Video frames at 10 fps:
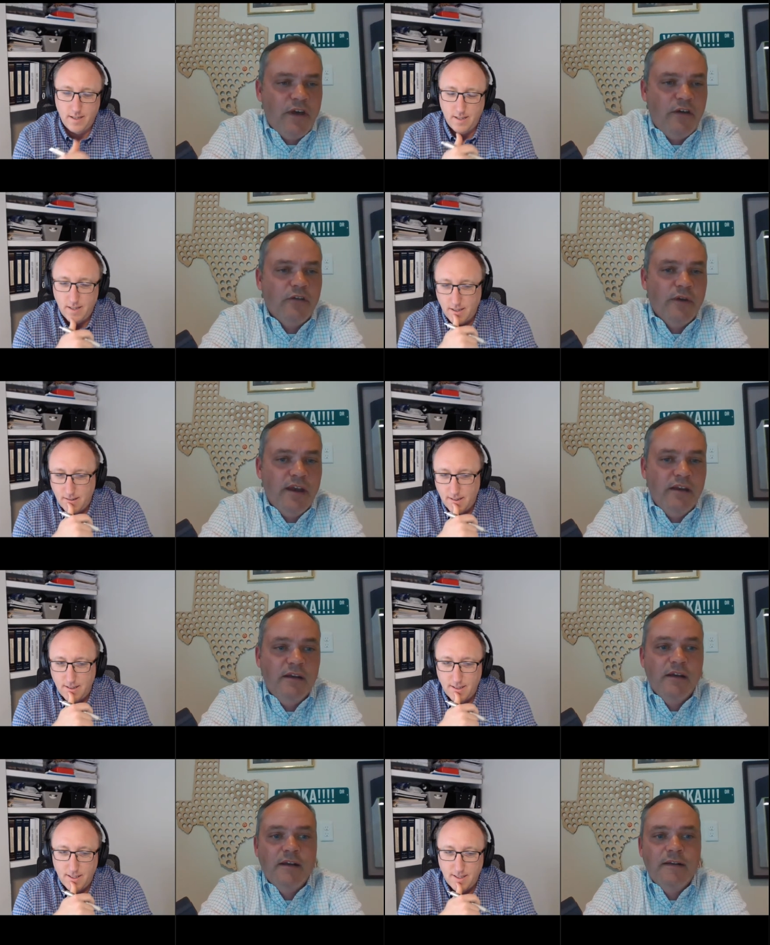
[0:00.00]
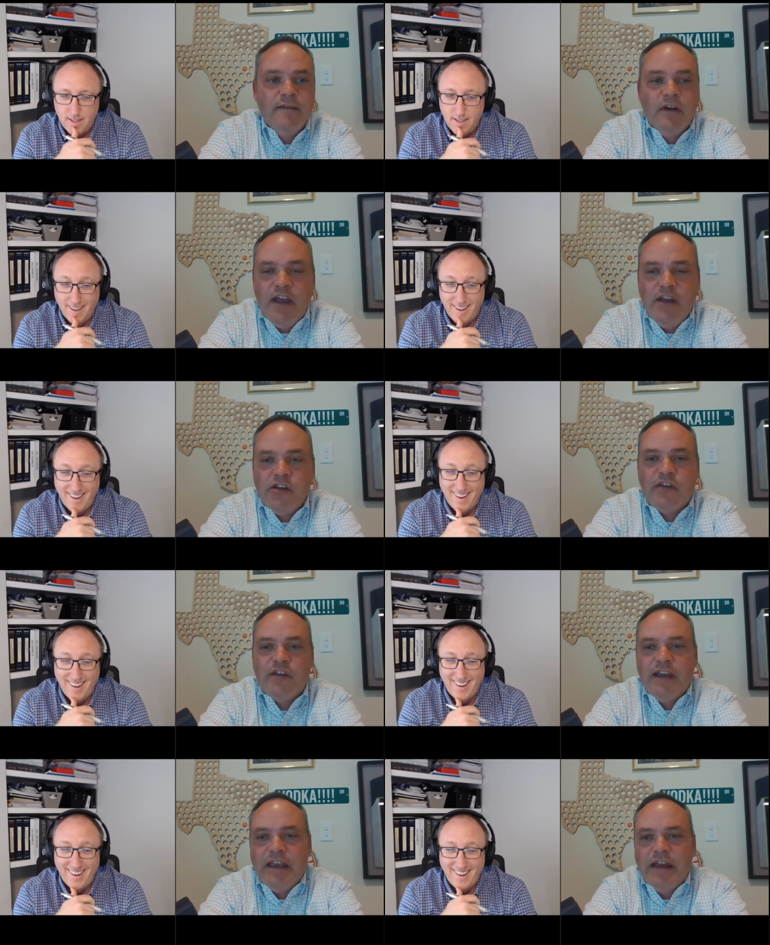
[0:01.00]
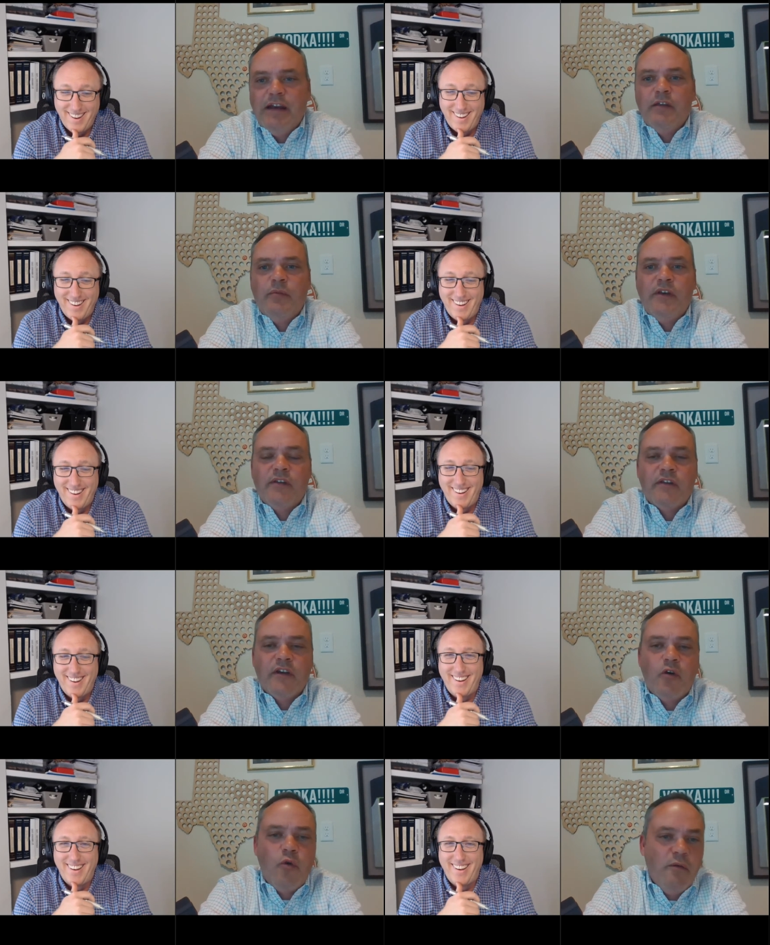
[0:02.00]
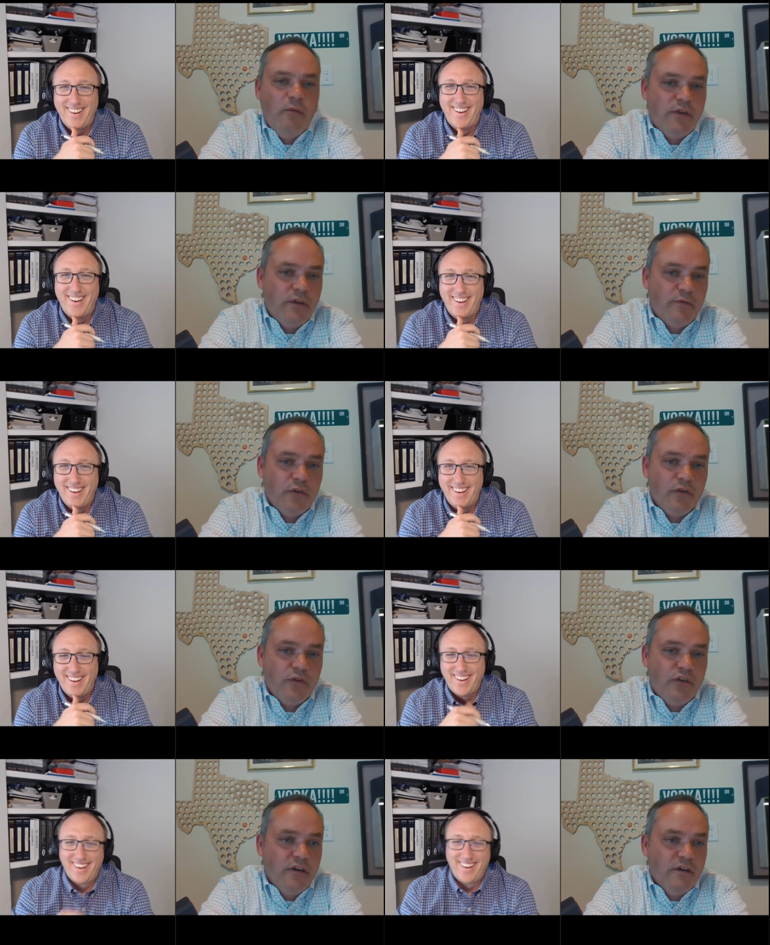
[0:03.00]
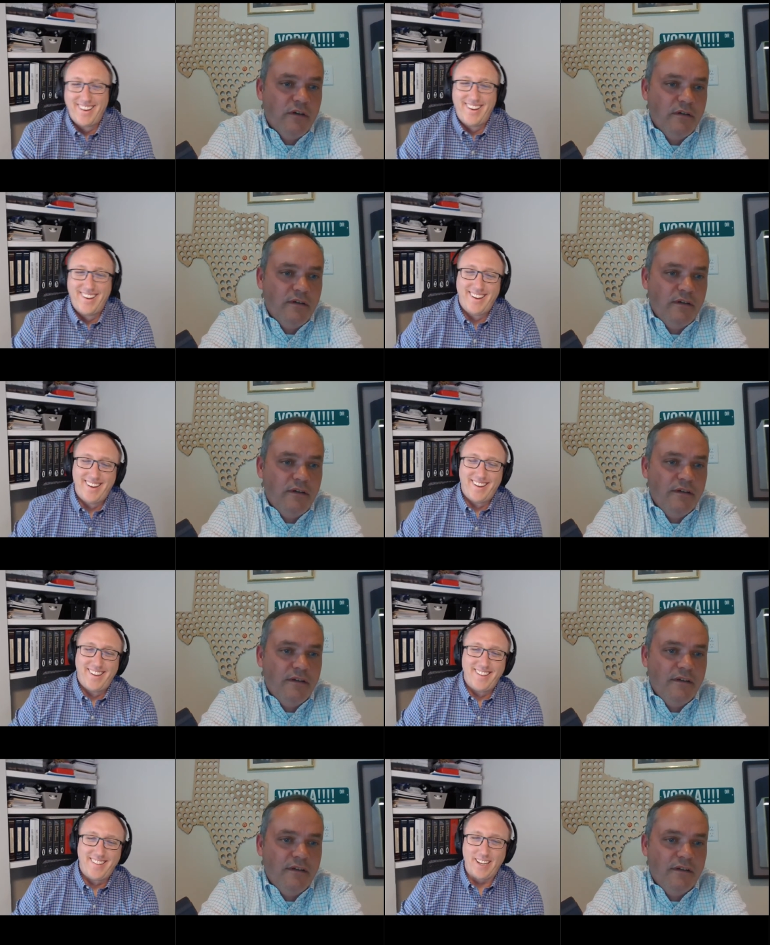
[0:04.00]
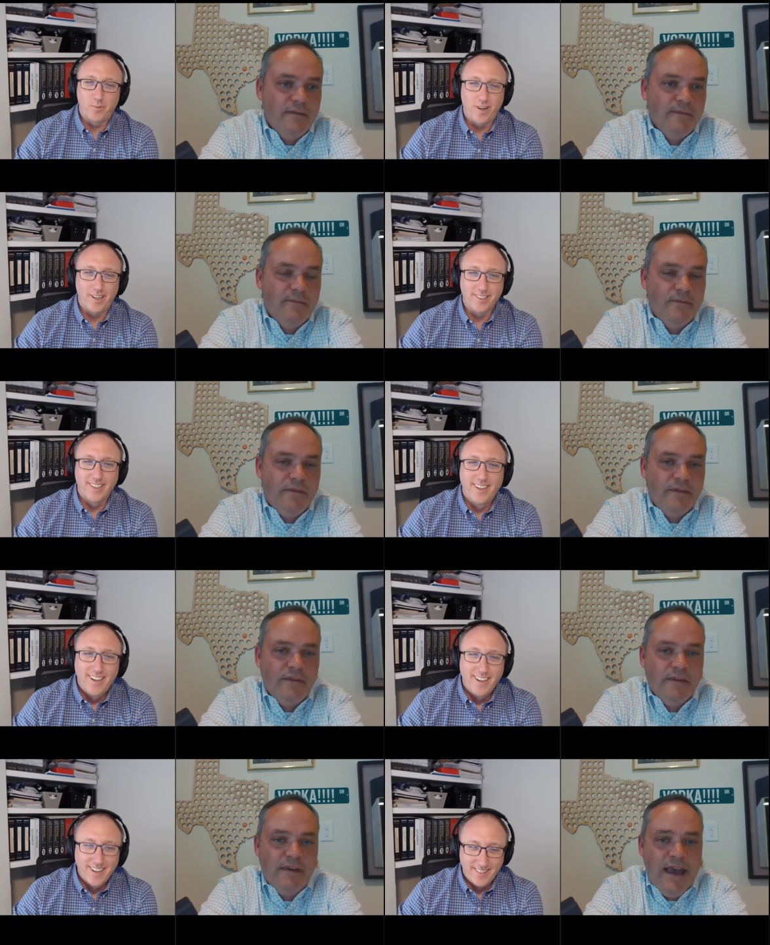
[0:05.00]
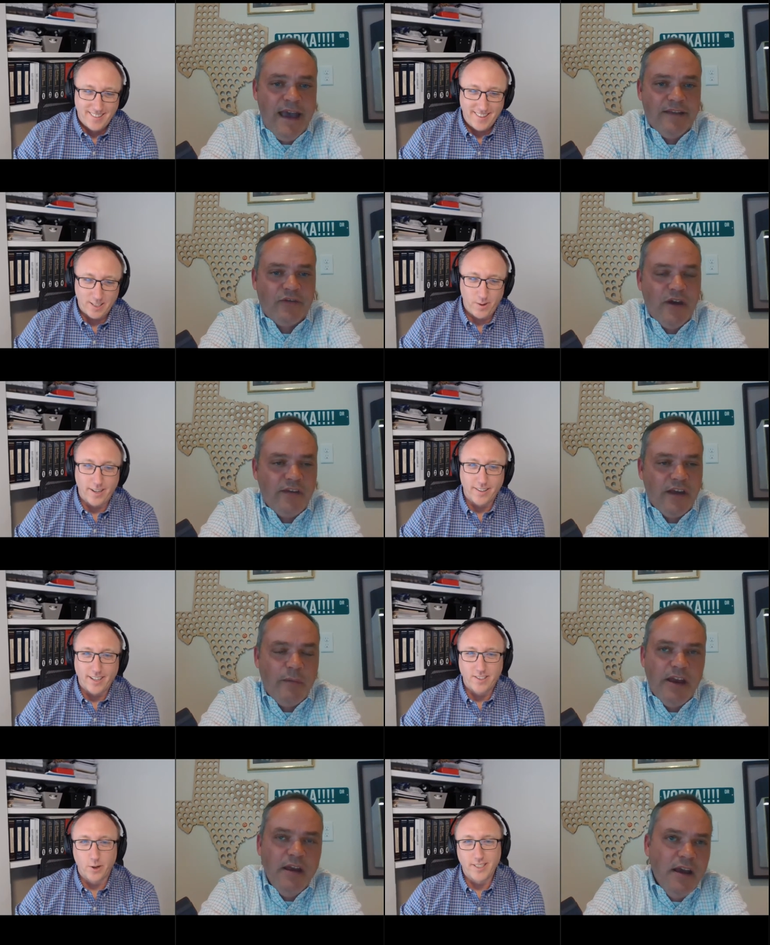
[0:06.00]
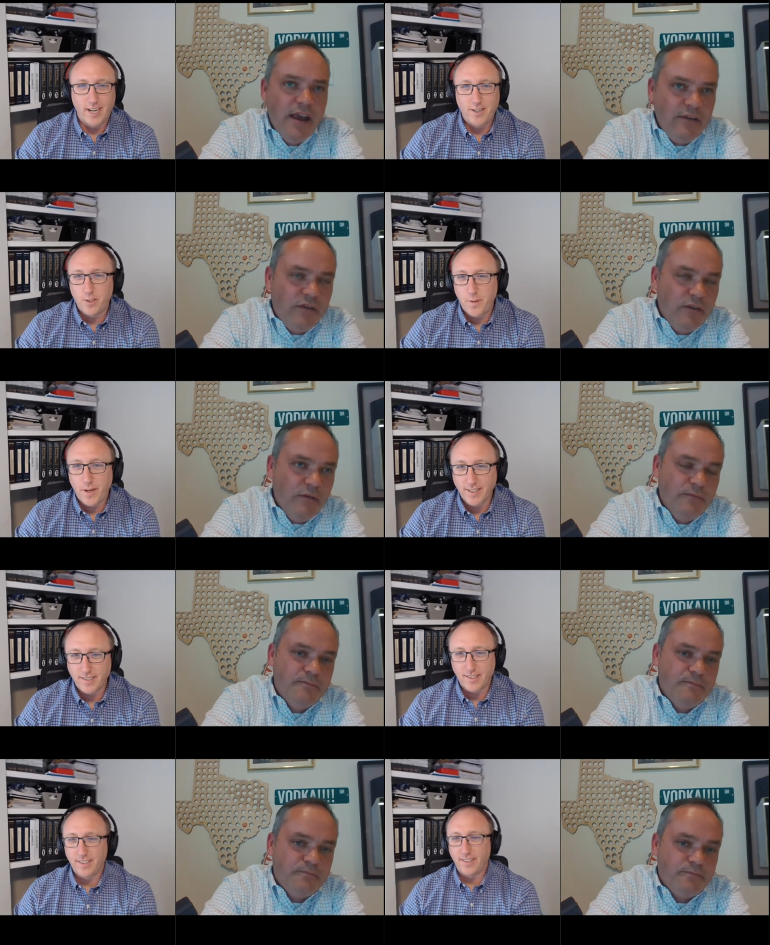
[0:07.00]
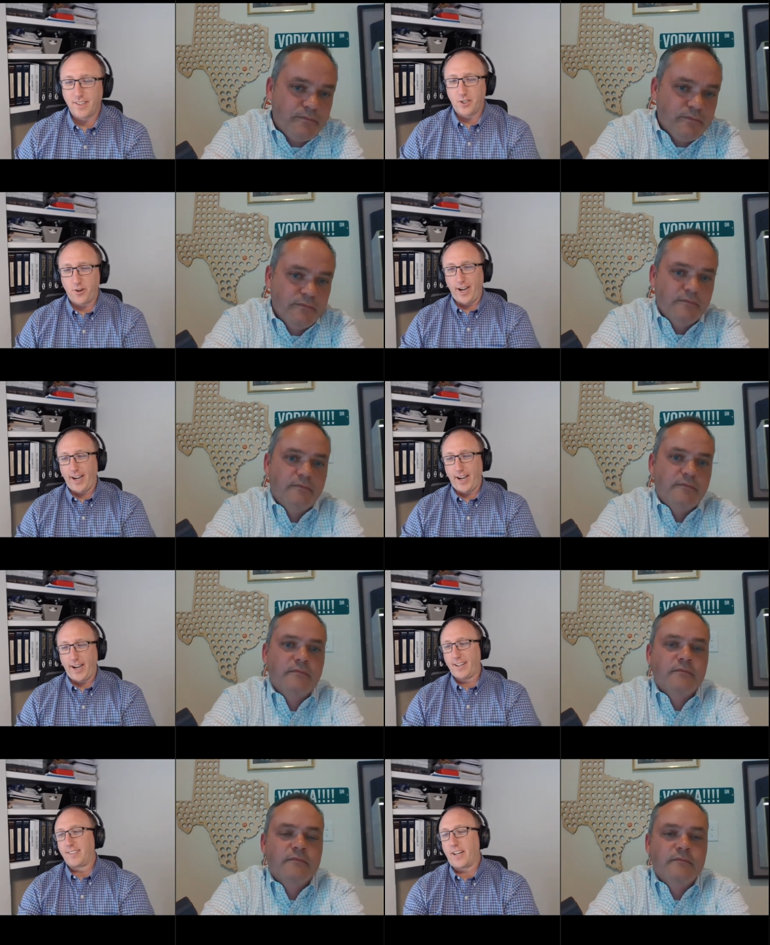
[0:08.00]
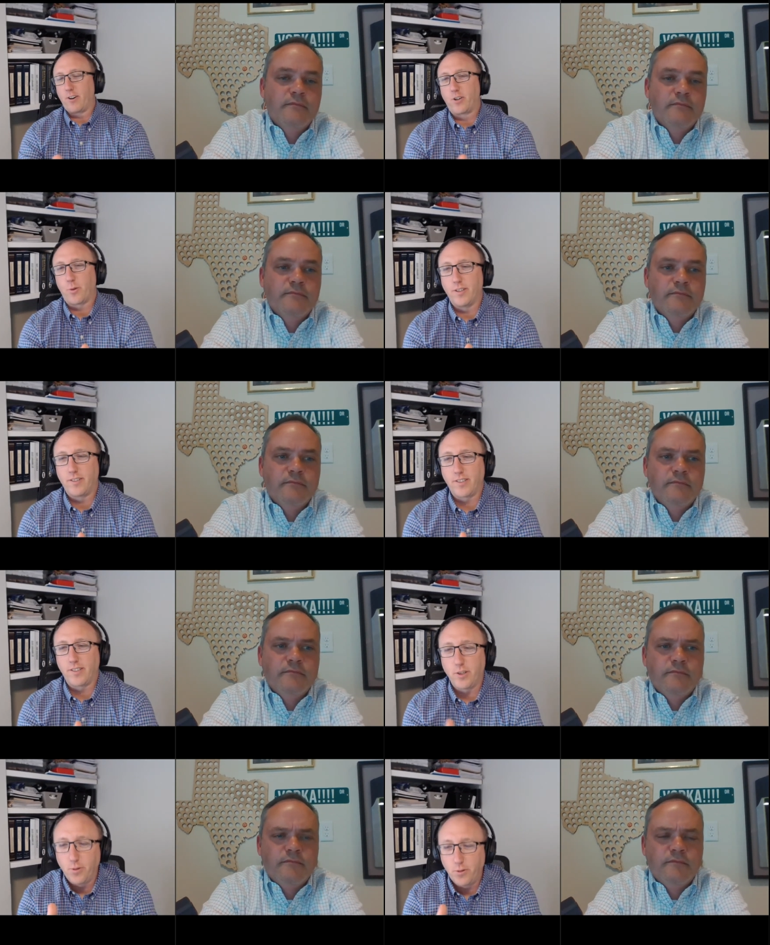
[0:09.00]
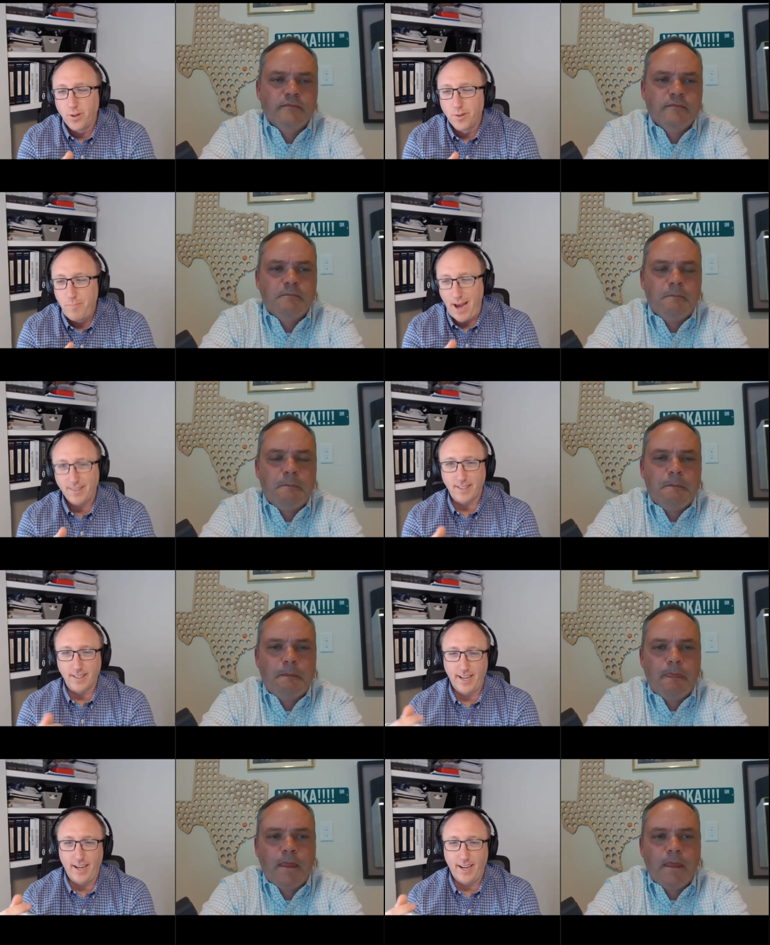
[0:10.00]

Speaker 1: failure rate of agents that get into the business and quit within the first year
Speaker 2: that's wild that's, wild. And so is that just because they're the training is geared towards you passing the